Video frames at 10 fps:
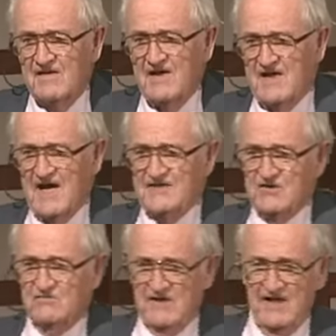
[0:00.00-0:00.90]
that I
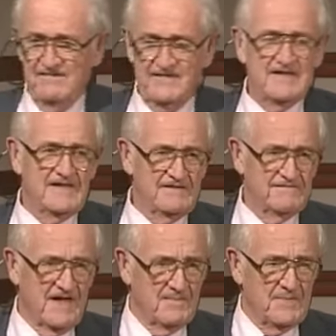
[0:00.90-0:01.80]
don't have to
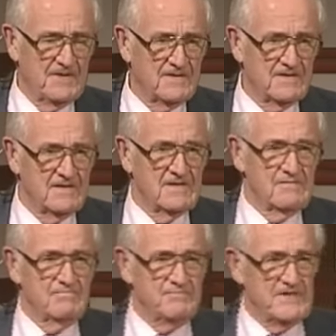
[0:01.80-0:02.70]
give up
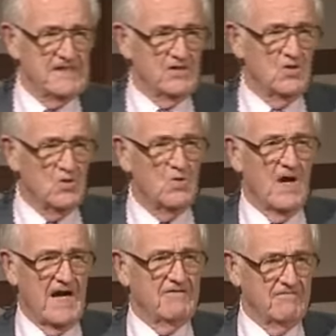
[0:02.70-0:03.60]
being who
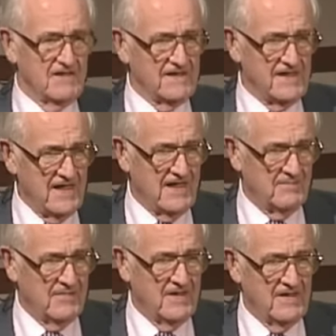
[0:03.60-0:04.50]
I really
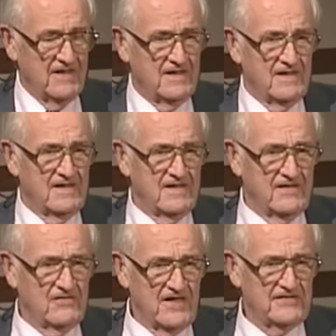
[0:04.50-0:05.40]
am
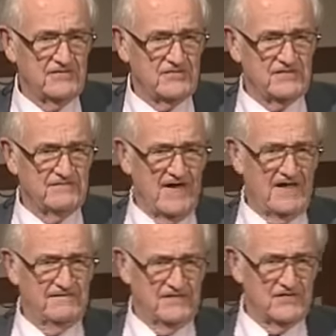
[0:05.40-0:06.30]
in order to
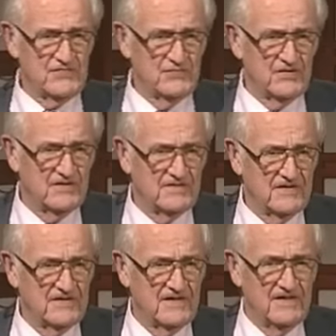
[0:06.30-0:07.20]
survive in this
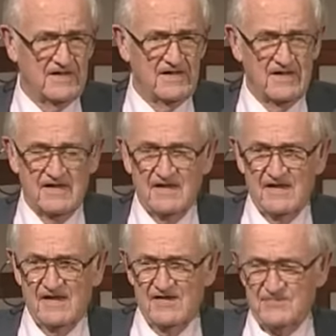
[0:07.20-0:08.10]
world.
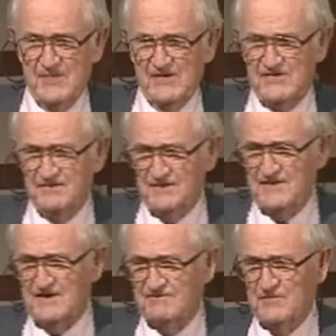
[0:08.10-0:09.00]
It has been
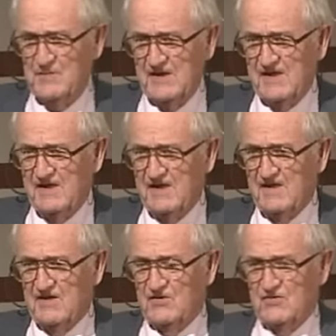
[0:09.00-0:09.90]
difficult for me
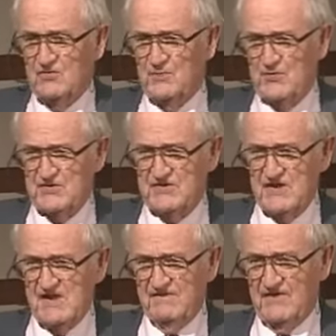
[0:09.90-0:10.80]
to
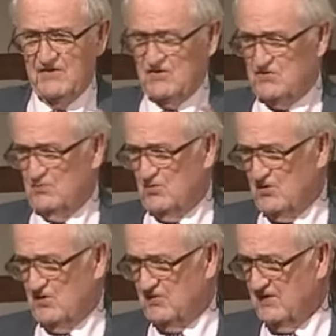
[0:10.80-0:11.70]
perceive that this
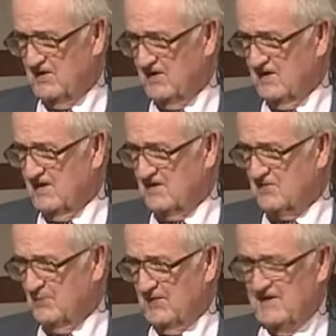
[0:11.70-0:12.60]
world
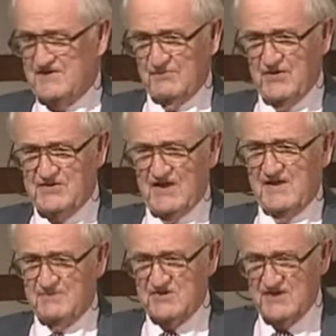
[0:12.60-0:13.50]
is a place in which
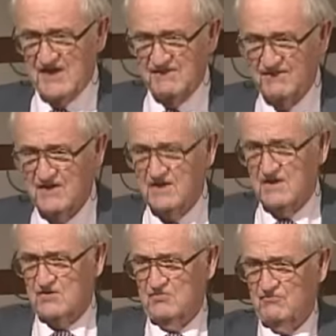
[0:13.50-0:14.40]
I am safe
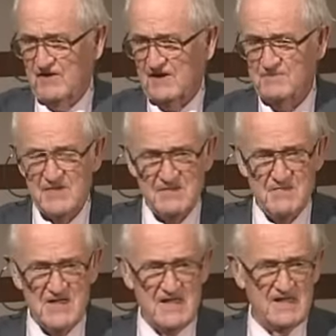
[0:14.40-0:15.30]
to really be
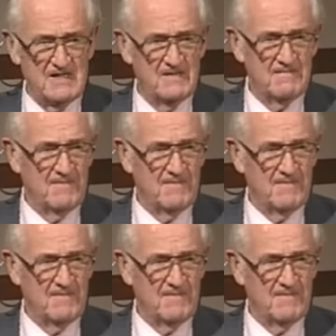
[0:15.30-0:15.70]
me